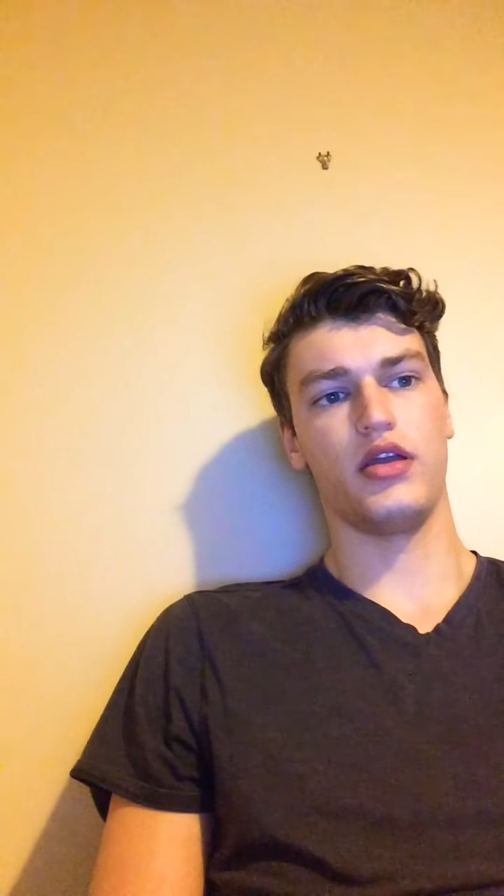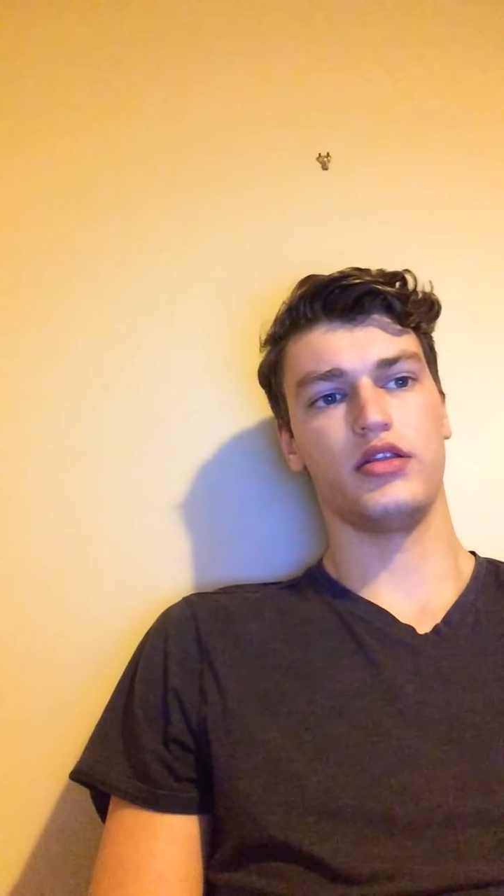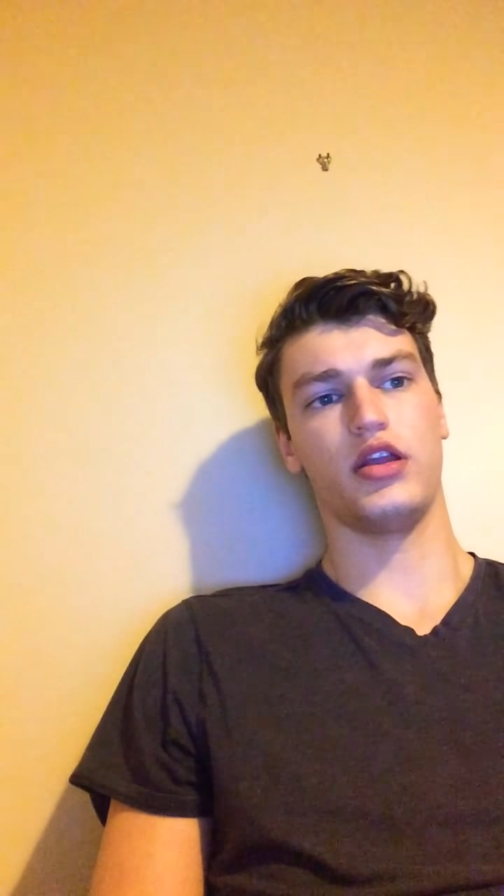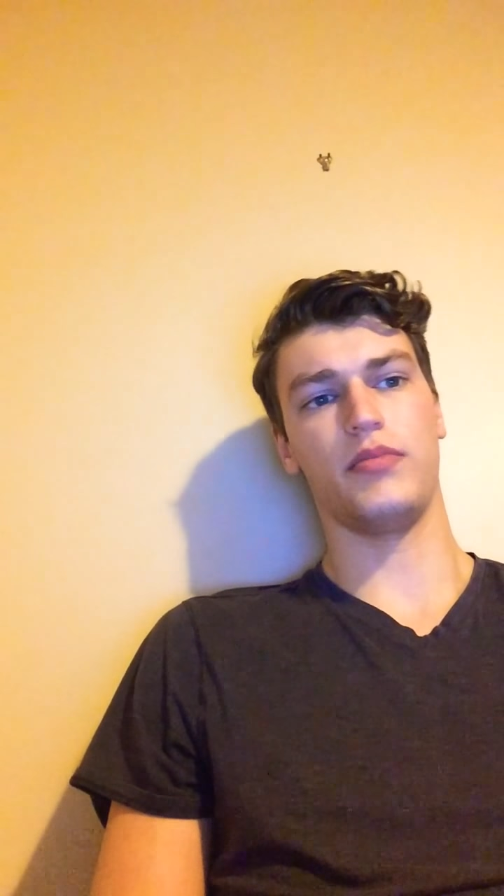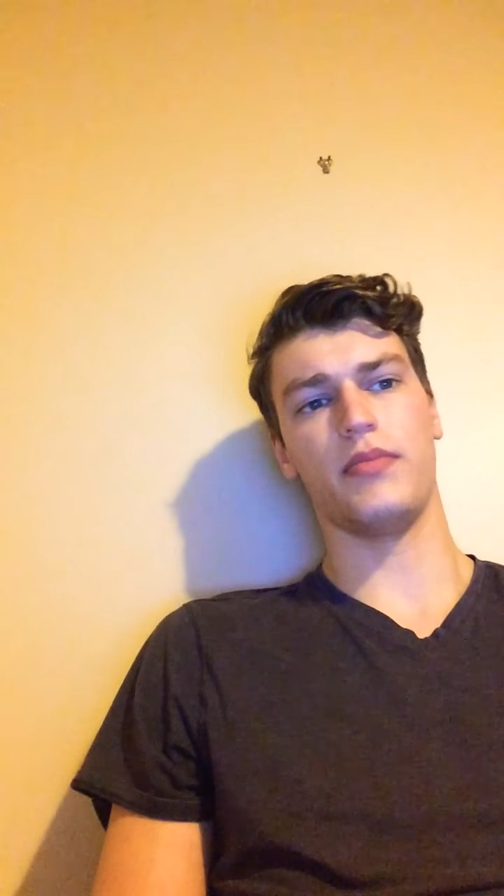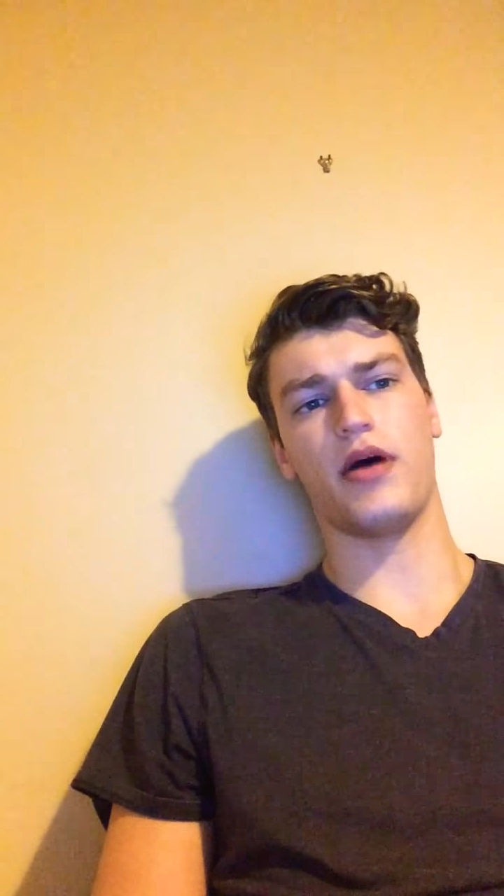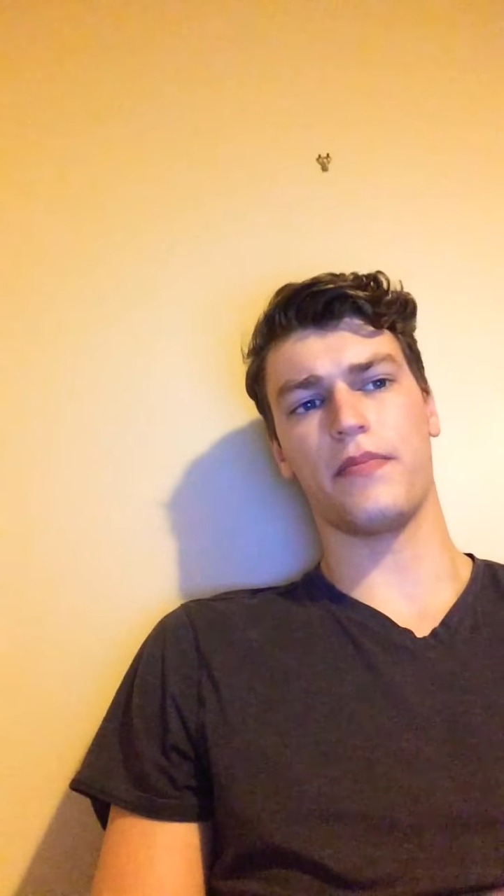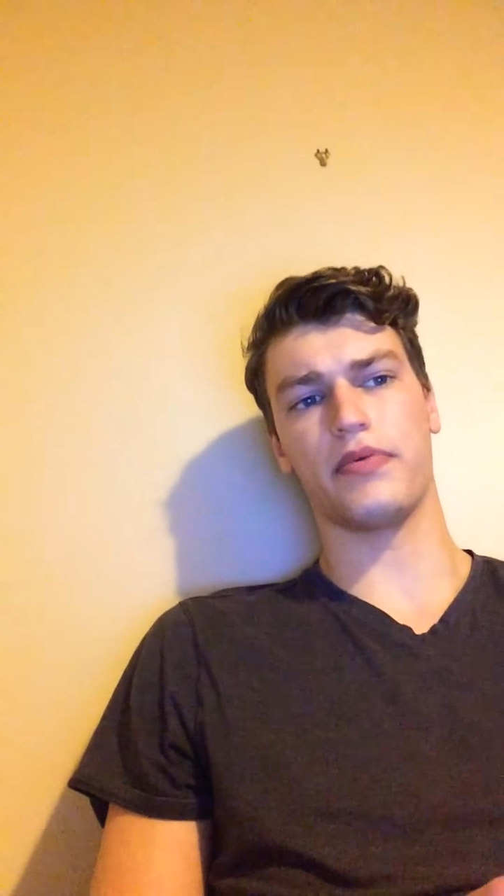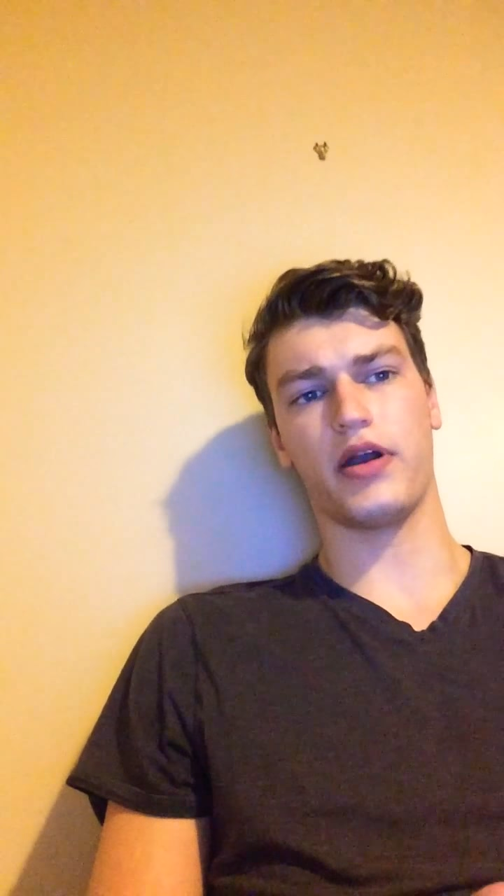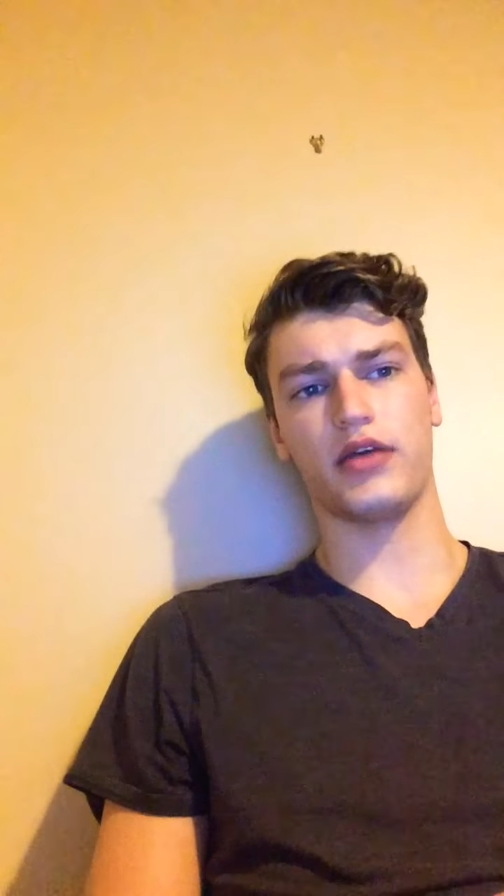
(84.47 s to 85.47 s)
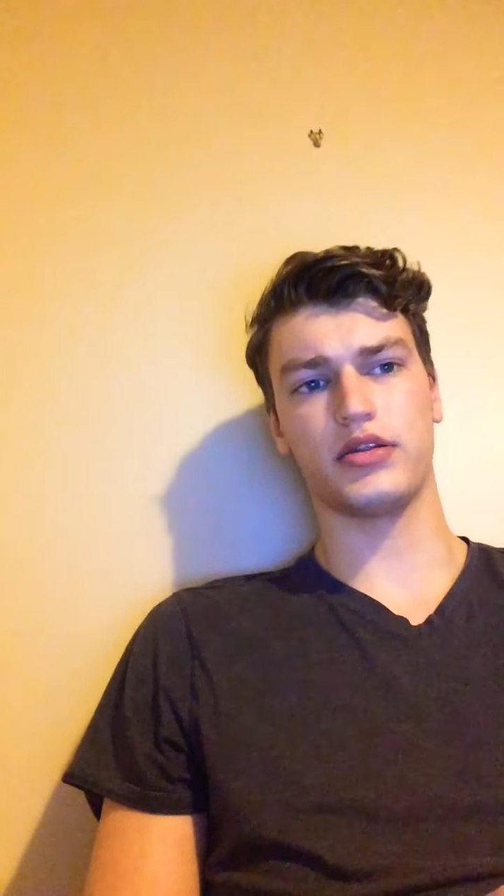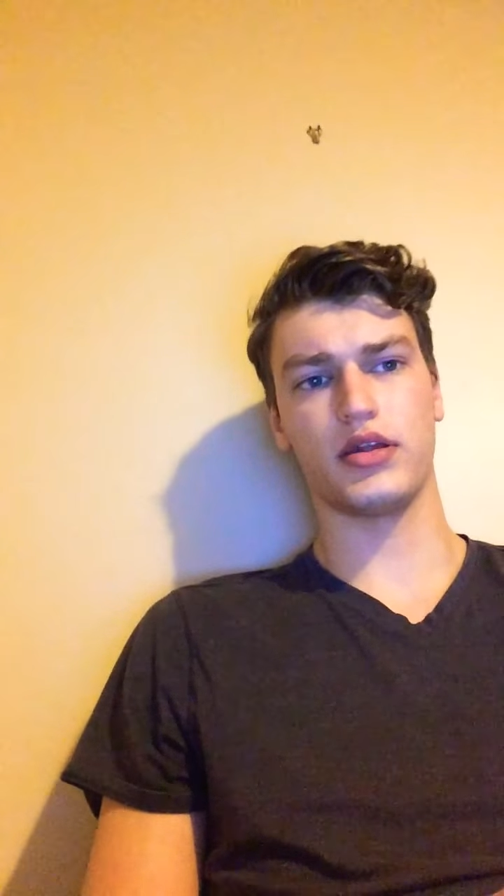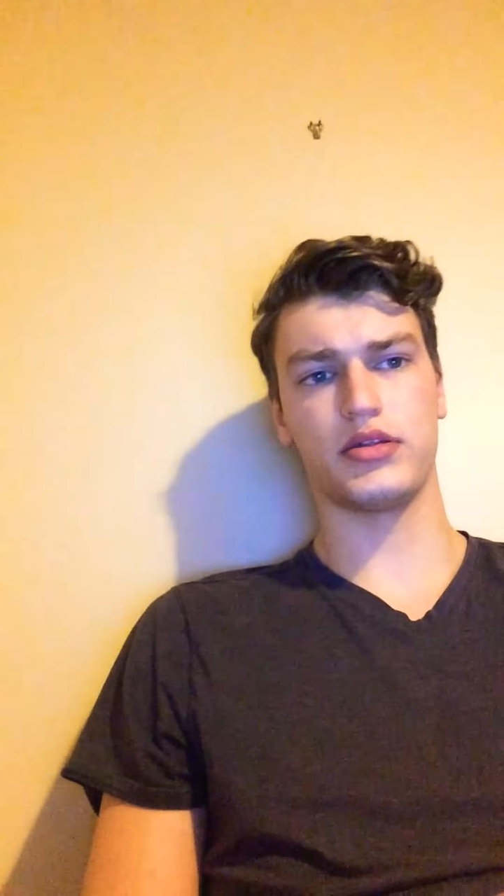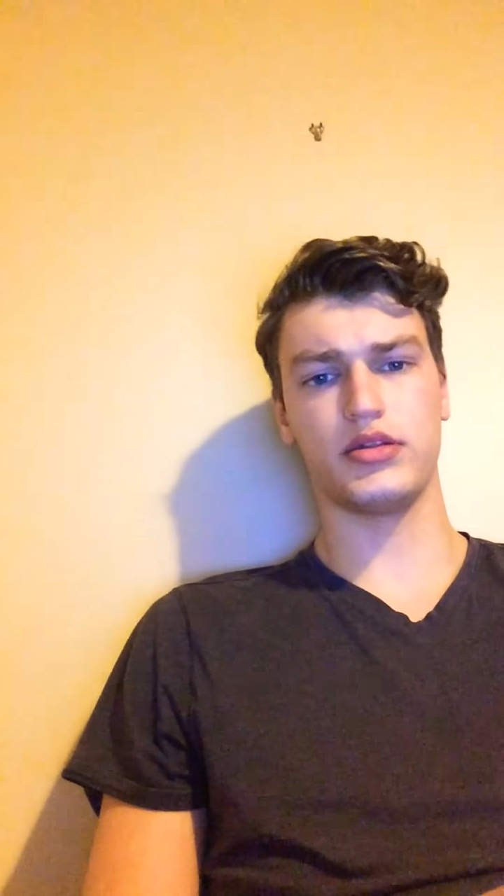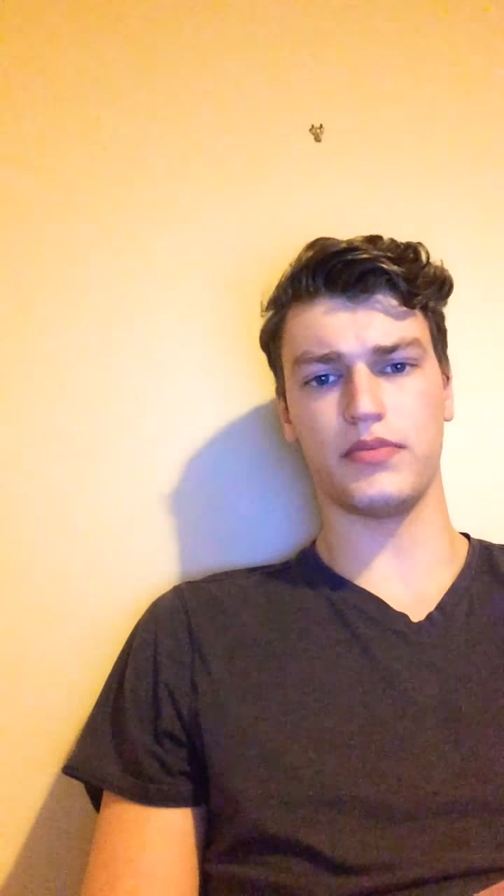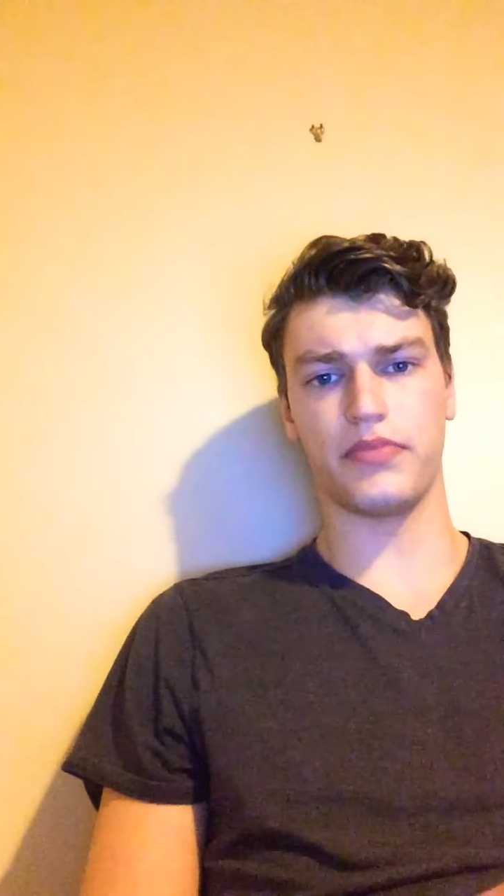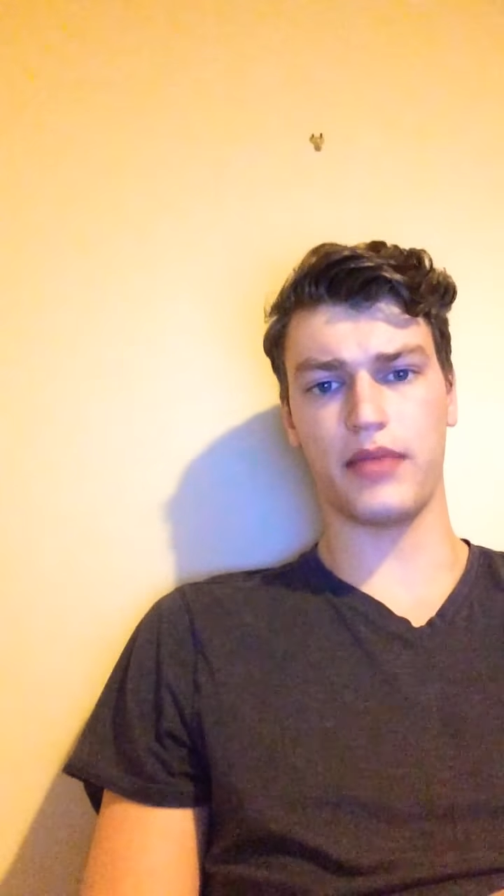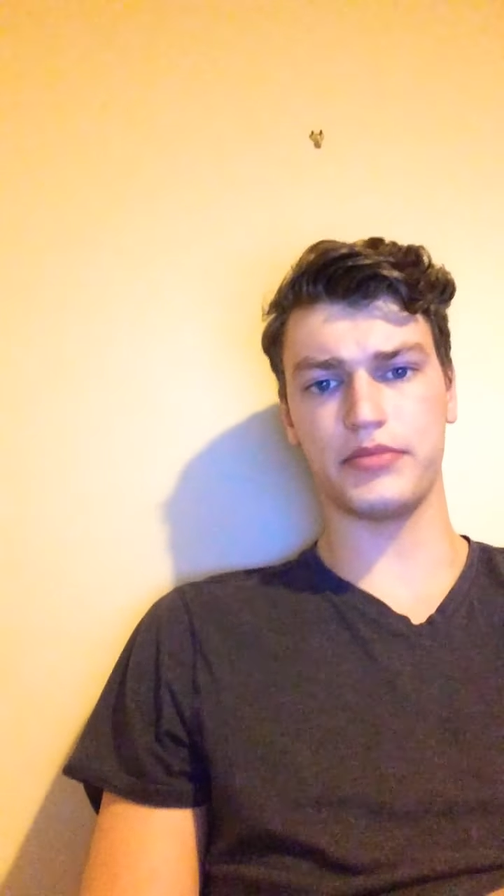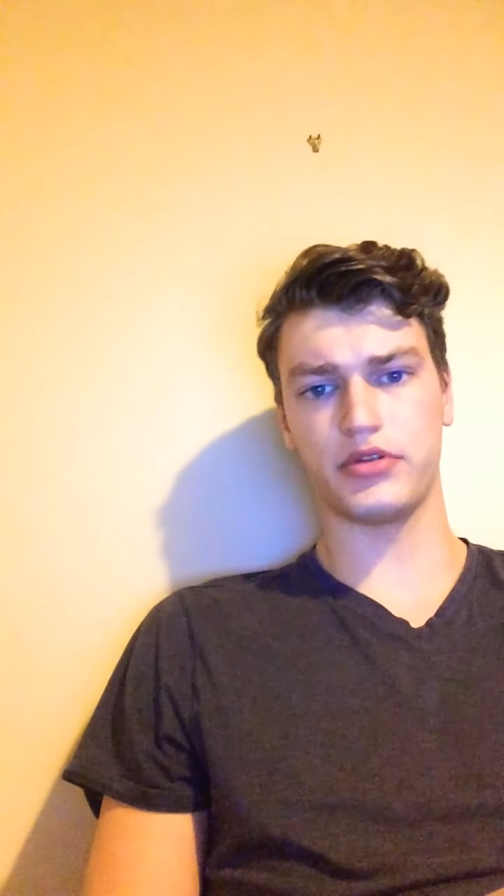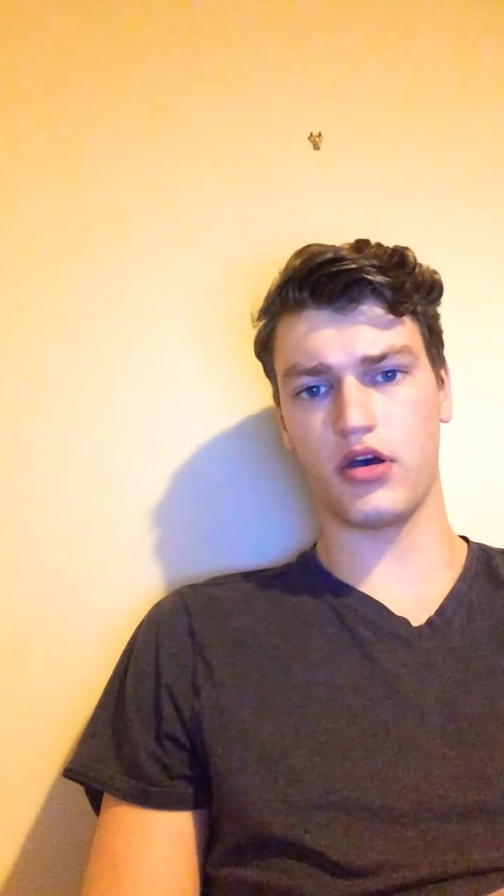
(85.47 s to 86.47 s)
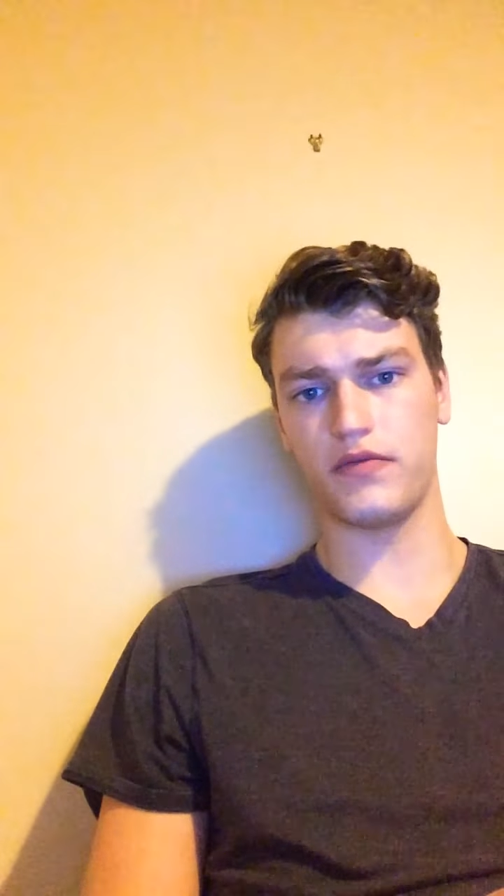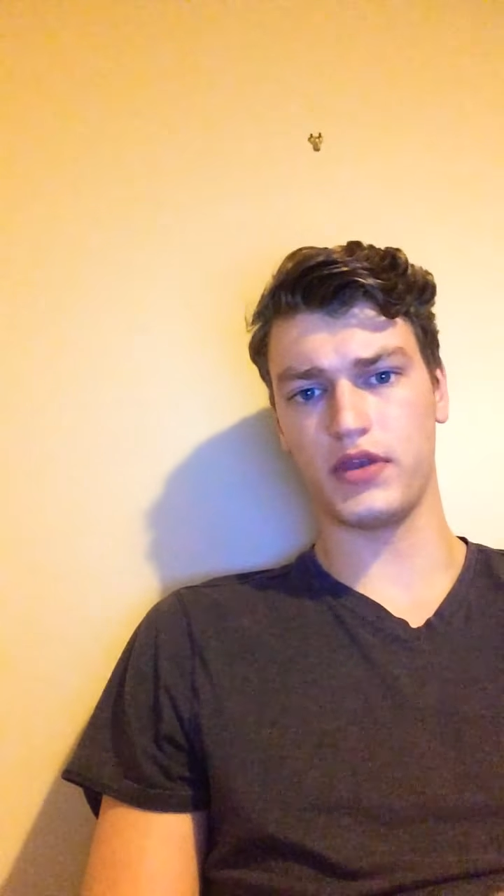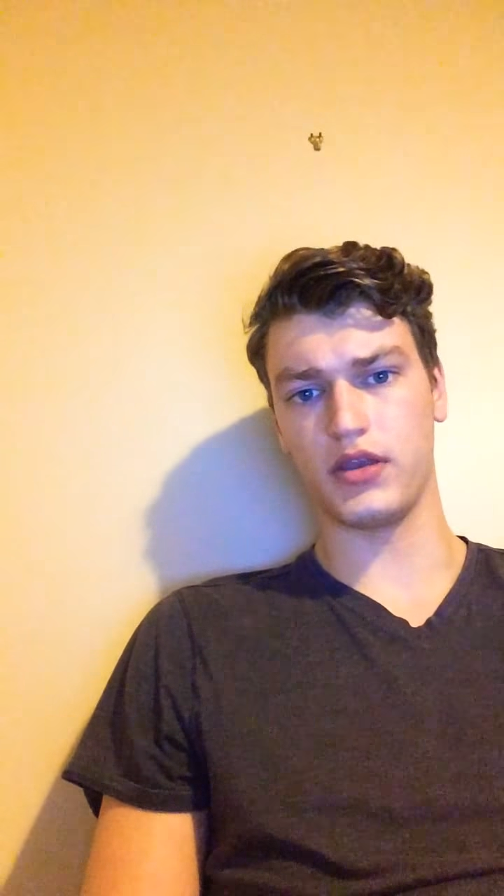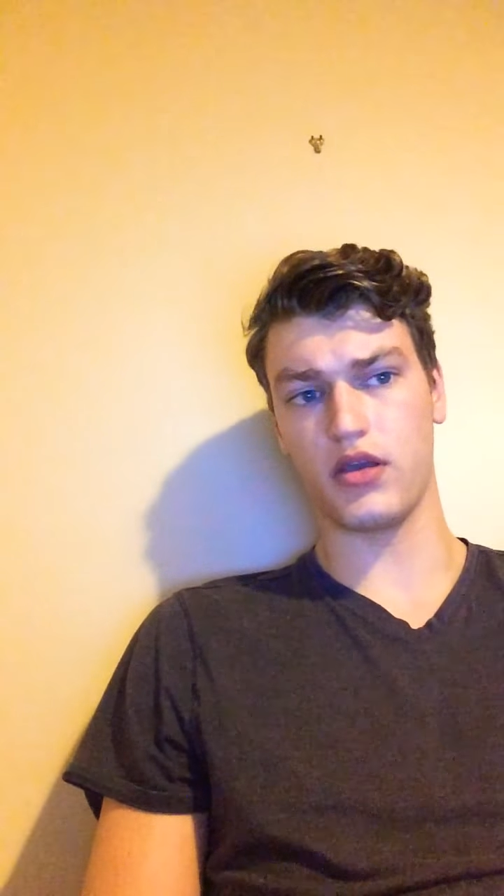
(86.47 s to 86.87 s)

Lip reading: tend to be about processes and problem solving.